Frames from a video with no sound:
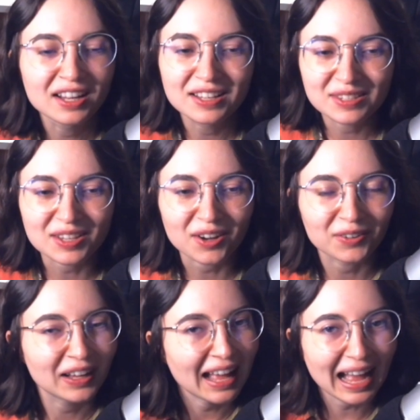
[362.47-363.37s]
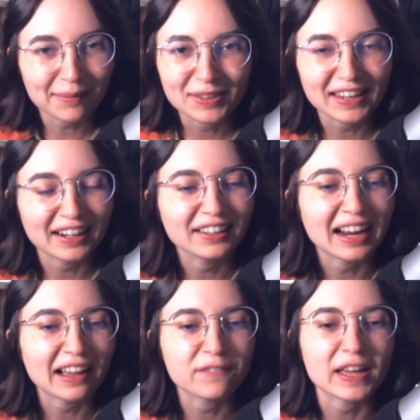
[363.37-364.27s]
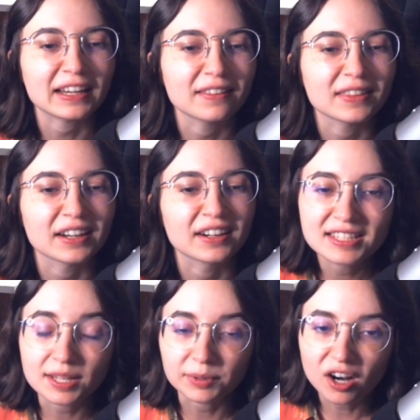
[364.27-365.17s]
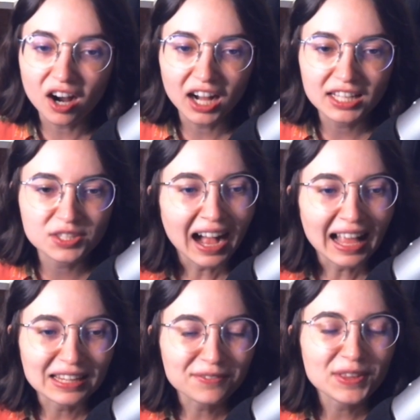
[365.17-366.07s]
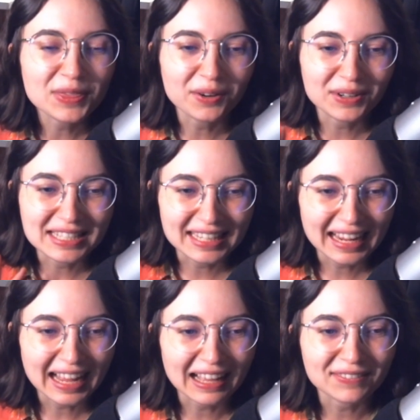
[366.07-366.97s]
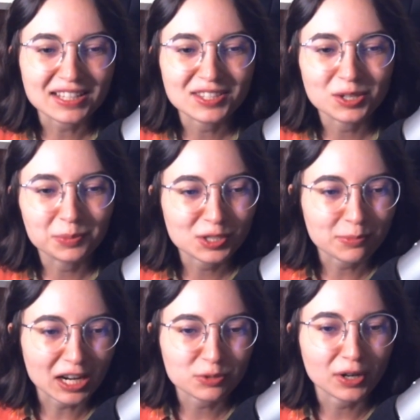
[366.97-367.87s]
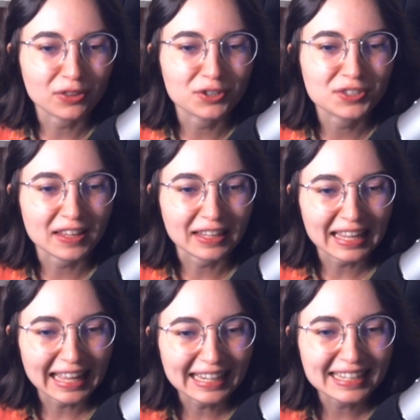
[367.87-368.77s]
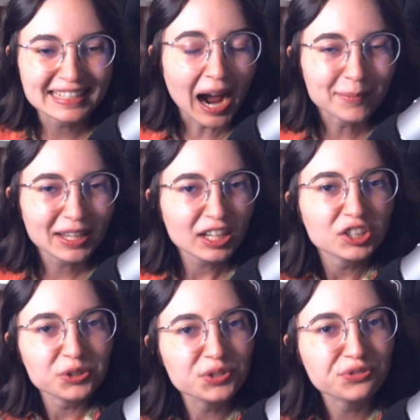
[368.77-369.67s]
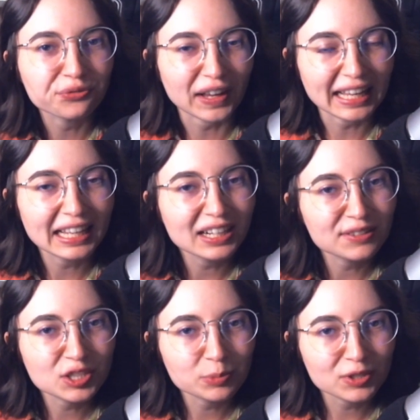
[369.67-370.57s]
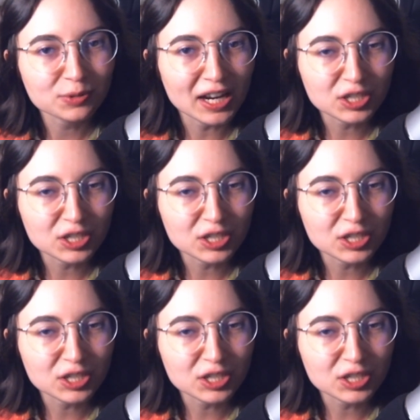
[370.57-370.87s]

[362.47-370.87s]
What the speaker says: So happy that I could have that in there. Some cons, even though it did have that Super Smash Brothers thing in it, I'm not a huge fan of Super Smash